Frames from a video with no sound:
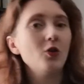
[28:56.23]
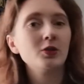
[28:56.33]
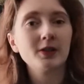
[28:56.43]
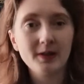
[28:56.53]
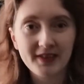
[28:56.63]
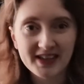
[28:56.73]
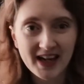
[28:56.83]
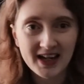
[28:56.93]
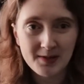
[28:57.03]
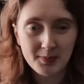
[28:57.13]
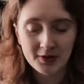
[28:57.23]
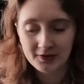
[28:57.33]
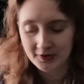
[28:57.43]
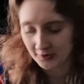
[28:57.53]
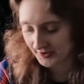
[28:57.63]
Also, if there's any
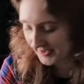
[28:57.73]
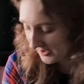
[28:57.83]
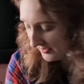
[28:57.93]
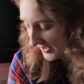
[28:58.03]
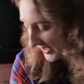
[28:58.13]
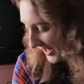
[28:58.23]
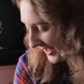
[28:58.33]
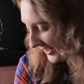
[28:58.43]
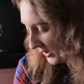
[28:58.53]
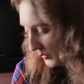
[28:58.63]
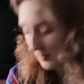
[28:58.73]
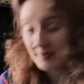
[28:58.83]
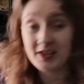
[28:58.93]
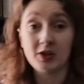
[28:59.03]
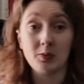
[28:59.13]
books or series here that you want
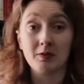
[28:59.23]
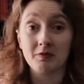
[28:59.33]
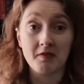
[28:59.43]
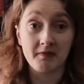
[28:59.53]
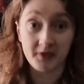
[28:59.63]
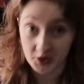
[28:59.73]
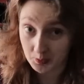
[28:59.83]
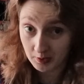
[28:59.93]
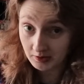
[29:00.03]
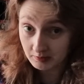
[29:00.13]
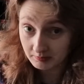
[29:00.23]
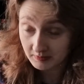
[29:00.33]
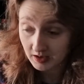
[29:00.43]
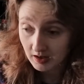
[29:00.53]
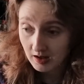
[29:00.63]
me to do a review on
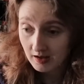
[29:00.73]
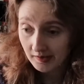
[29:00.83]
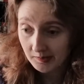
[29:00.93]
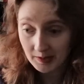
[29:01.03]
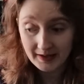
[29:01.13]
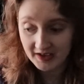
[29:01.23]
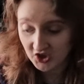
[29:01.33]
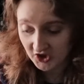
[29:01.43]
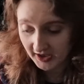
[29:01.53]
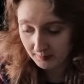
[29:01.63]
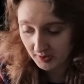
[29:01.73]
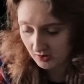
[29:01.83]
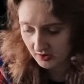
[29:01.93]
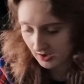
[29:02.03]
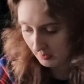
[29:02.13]
throughout this year,
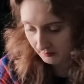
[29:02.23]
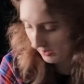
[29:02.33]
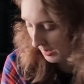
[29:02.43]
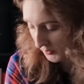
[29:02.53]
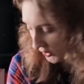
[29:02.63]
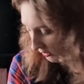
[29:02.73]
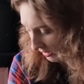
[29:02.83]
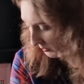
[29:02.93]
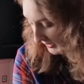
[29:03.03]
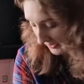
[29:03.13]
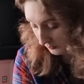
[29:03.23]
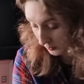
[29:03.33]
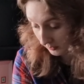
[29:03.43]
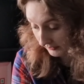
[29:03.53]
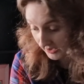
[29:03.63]
because I'm sure I will get
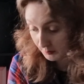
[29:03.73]
through all of